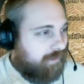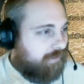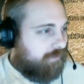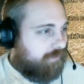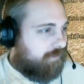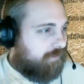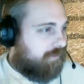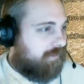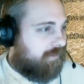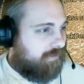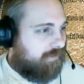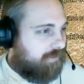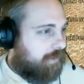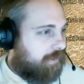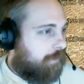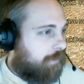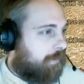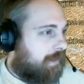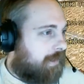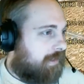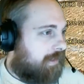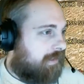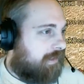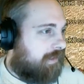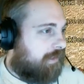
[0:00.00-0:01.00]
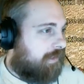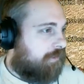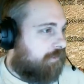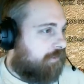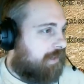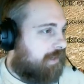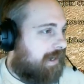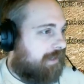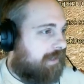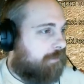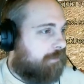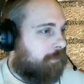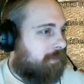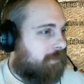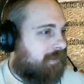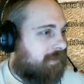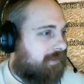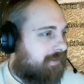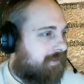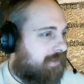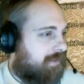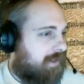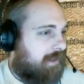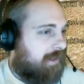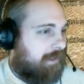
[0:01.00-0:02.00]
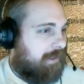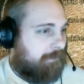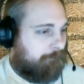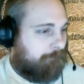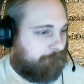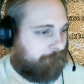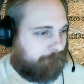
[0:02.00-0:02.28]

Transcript: So let's go ahead and interact with this guy.